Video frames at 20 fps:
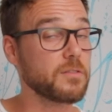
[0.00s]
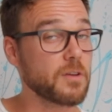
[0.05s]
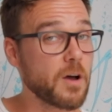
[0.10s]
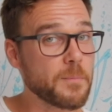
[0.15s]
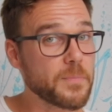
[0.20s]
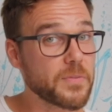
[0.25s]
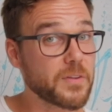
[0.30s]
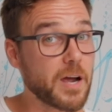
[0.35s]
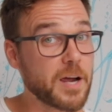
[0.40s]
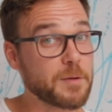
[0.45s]

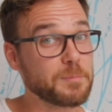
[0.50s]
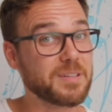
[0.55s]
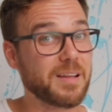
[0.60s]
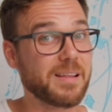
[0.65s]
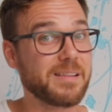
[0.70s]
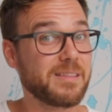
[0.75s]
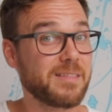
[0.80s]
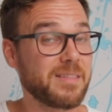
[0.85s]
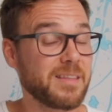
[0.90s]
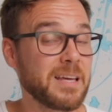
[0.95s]
sometimes
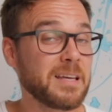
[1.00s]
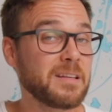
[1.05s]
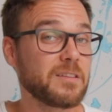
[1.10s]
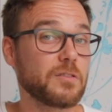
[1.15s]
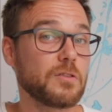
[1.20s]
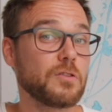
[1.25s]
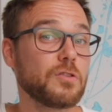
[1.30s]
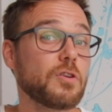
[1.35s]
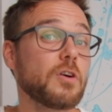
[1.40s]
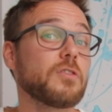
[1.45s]

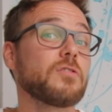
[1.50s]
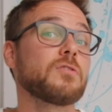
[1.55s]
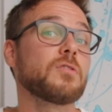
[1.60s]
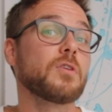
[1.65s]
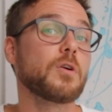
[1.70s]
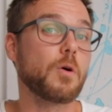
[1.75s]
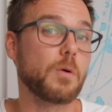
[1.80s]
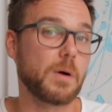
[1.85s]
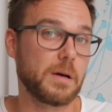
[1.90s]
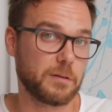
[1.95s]
things
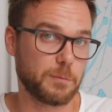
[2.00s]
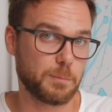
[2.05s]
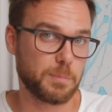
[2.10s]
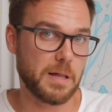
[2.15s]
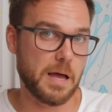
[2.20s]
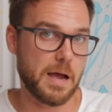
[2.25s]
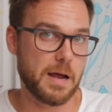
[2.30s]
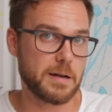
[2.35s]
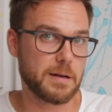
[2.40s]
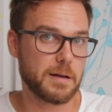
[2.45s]
doesn't go as
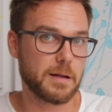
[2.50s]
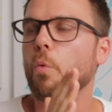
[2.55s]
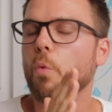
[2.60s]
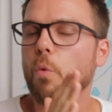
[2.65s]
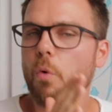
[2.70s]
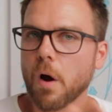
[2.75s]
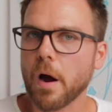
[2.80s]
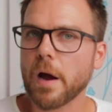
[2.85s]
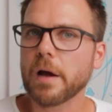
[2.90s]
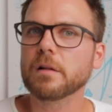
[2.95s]
planned.
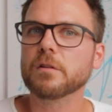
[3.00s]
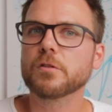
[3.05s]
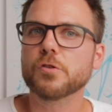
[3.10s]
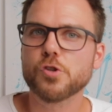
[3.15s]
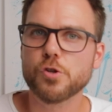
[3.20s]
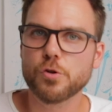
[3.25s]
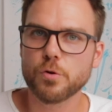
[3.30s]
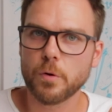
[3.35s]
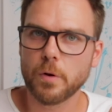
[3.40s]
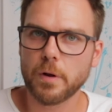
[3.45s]
While
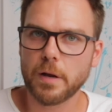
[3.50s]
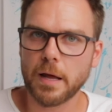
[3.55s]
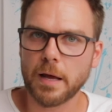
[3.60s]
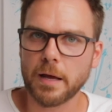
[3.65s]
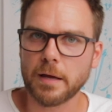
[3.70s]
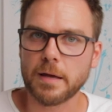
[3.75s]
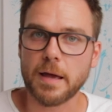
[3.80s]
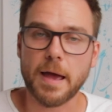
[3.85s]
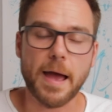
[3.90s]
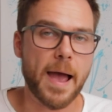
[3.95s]

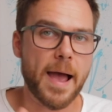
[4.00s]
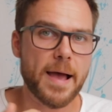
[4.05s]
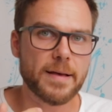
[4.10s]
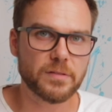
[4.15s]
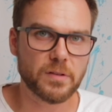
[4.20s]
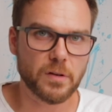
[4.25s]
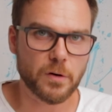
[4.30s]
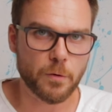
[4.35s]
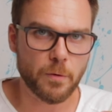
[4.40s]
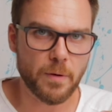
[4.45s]
shooting
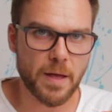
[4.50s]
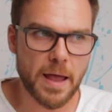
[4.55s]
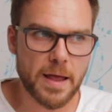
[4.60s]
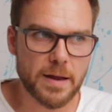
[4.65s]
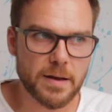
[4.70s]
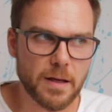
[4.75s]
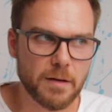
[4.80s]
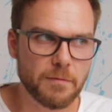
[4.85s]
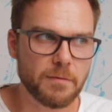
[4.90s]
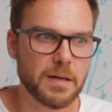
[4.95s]
as a
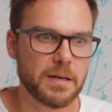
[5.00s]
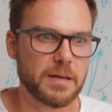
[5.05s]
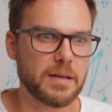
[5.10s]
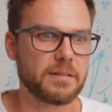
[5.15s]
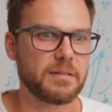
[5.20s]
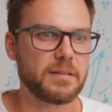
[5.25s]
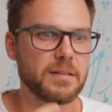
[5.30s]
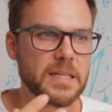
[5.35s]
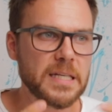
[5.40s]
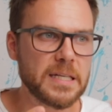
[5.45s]
creative,
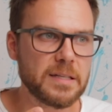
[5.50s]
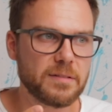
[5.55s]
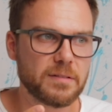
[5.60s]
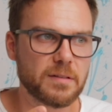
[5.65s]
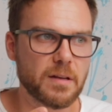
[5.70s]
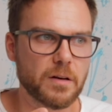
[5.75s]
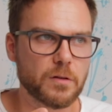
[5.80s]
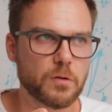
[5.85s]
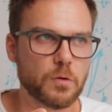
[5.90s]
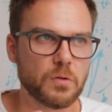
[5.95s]
it's
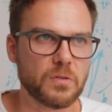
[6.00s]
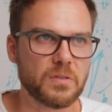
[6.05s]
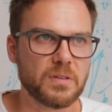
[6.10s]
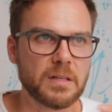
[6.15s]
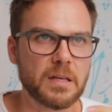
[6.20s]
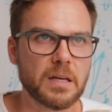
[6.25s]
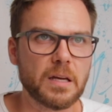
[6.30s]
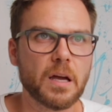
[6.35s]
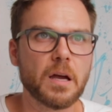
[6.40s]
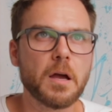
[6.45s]
easier to
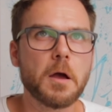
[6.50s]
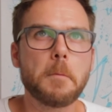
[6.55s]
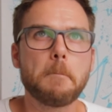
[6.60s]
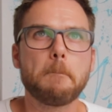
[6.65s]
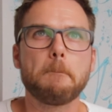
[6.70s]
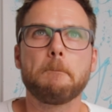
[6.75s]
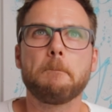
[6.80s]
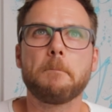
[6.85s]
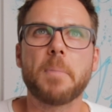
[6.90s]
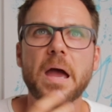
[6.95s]
see
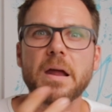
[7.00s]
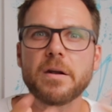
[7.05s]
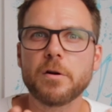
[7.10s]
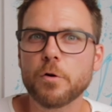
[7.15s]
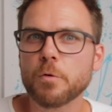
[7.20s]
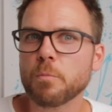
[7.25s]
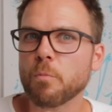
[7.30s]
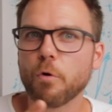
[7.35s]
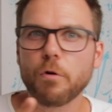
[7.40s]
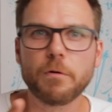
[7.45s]

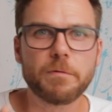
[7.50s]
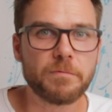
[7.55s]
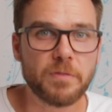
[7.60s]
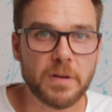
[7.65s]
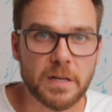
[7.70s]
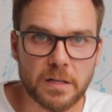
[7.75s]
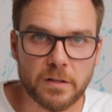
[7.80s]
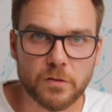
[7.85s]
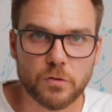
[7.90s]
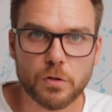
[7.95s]
better, more
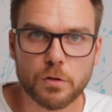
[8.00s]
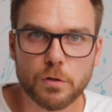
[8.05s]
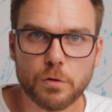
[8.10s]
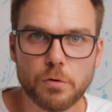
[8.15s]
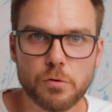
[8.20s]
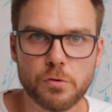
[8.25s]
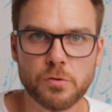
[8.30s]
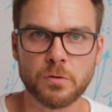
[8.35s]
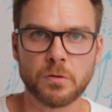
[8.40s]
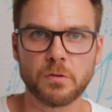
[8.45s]
fitting
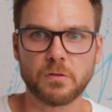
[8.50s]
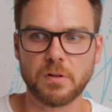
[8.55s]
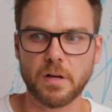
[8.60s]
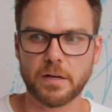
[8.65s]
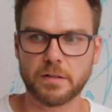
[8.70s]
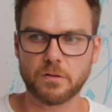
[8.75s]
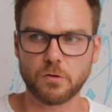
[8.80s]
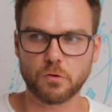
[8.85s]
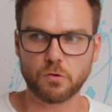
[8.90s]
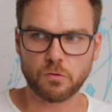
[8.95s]
solutions.
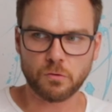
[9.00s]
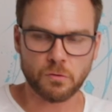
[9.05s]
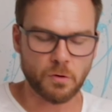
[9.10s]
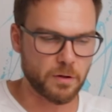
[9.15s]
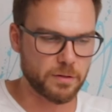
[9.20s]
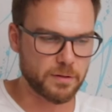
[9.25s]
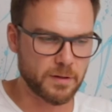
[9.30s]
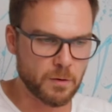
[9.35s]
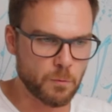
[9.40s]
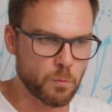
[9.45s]
Like there's
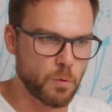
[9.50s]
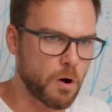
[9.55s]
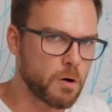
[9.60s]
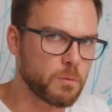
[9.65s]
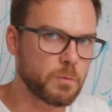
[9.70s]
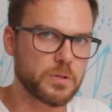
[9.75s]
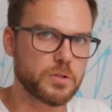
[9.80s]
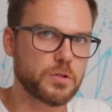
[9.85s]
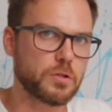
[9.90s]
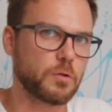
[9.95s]
nothing
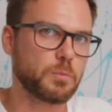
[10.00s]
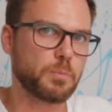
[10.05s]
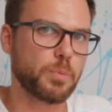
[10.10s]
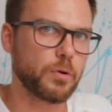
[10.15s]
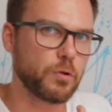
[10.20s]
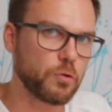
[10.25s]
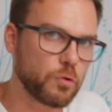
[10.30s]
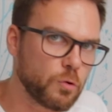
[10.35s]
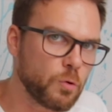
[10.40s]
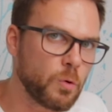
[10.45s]
wrong with just
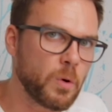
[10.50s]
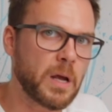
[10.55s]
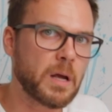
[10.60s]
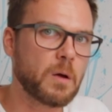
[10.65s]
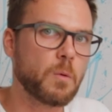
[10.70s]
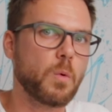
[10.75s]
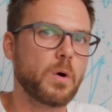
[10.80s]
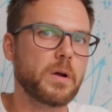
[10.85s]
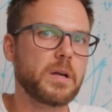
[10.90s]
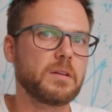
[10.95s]

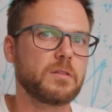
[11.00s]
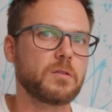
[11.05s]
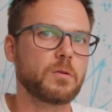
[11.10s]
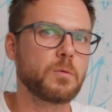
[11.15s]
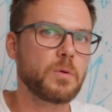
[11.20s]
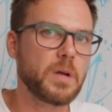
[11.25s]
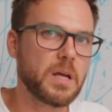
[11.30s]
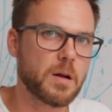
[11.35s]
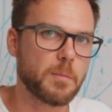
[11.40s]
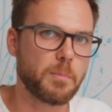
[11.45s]
pursuing what is
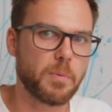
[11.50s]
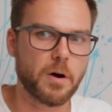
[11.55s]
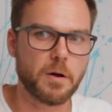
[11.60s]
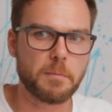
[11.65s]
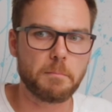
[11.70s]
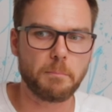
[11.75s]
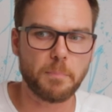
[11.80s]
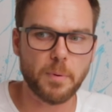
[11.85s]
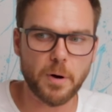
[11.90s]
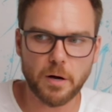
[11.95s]
agreed
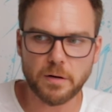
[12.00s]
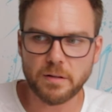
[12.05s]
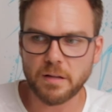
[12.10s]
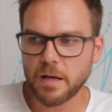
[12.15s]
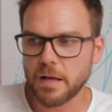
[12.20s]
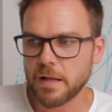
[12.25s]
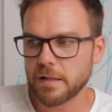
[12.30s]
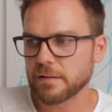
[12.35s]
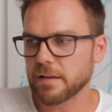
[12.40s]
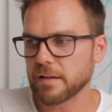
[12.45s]
upon, but
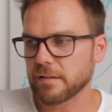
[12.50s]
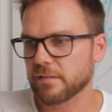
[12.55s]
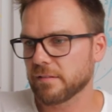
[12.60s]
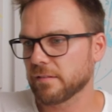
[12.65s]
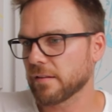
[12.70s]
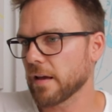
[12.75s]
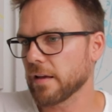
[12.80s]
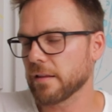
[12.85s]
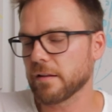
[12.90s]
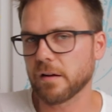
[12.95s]
let's
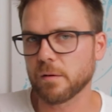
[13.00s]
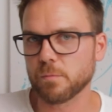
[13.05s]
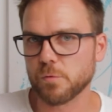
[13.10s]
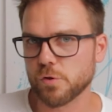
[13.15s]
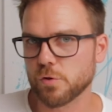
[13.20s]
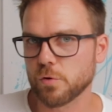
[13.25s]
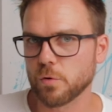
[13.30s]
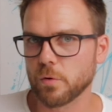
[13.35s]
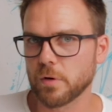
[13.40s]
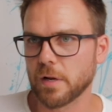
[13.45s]
say that I'm
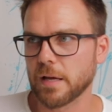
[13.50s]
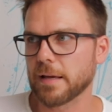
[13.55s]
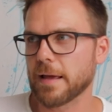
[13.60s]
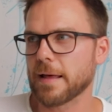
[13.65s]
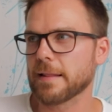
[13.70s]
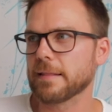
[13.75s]
shooting